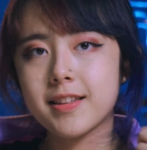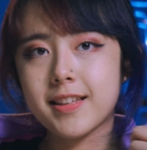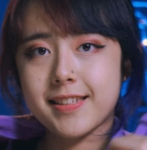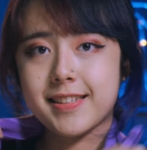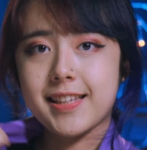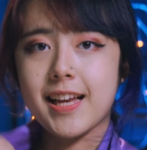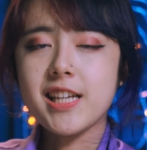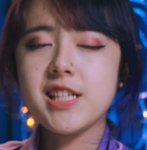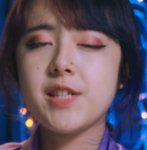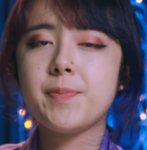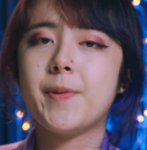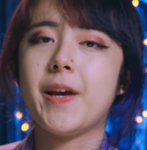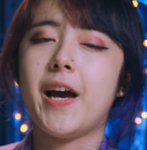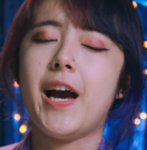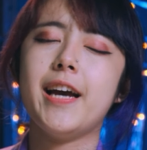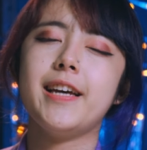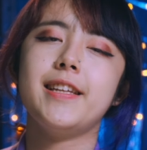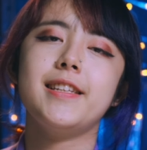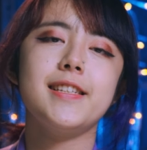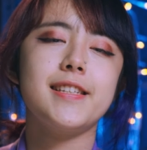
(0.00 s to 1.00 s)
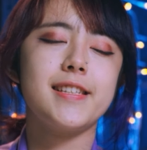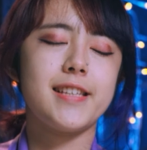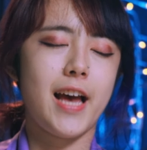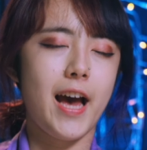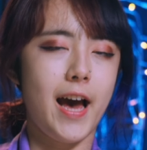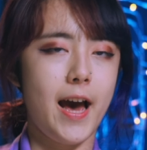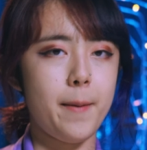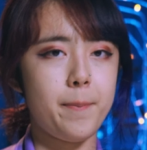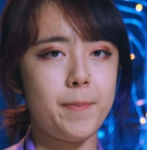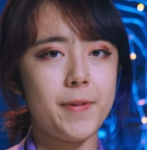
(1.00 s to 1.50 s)
The science behind this
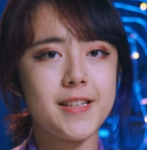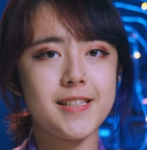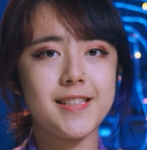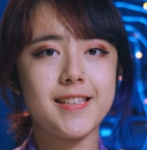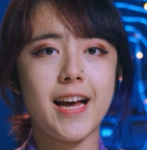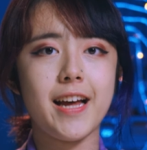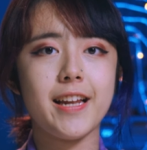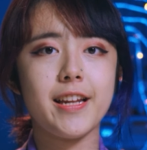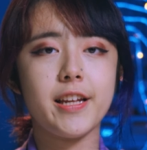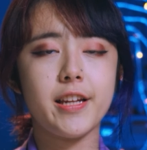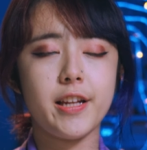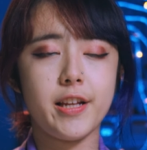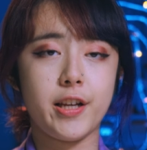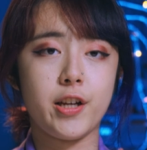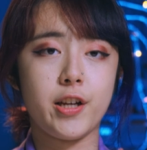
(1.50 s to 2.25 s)
app is that it